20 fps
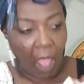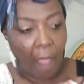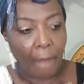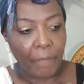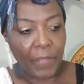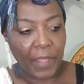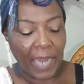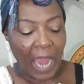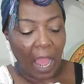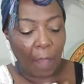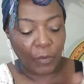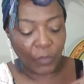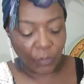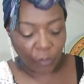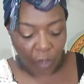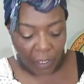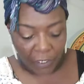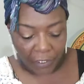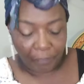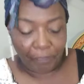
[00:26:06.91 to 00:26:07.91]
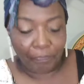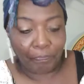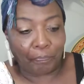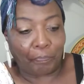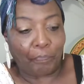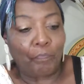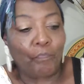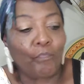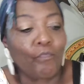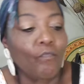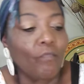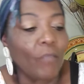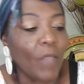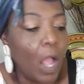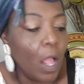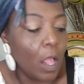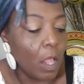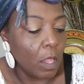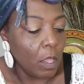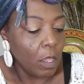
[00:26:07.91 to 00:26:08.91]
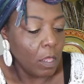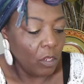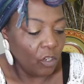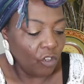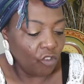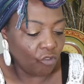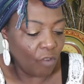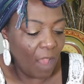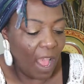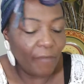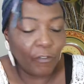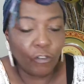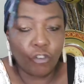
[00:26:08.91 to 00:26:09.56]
that I was going to drive a